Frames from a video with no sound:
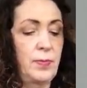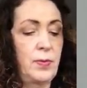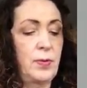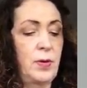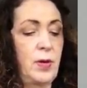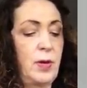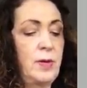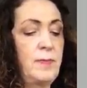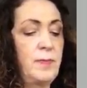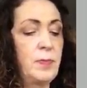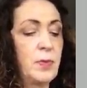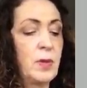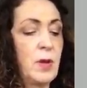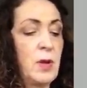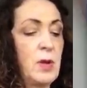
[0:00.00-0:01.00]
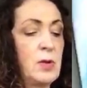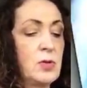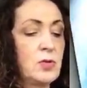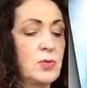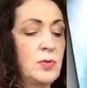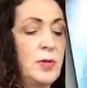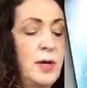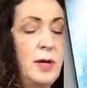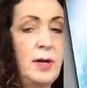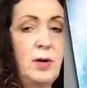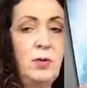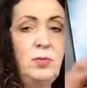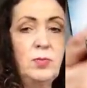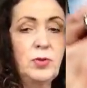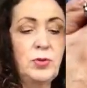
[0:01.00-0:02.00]
Okay, so
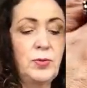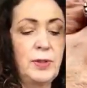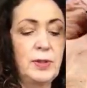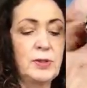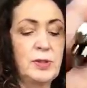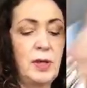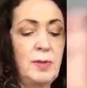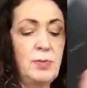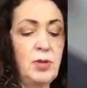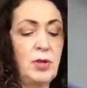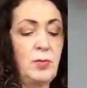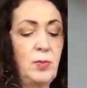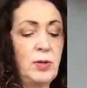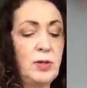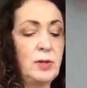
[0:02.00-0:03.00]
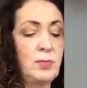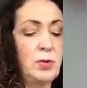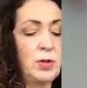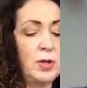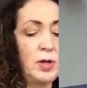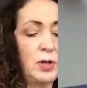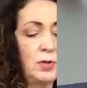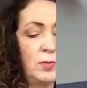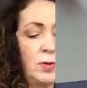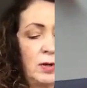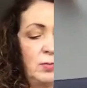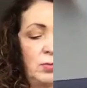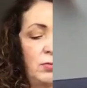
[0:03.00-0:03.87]
now we're doing the same thing we did with the other one. We're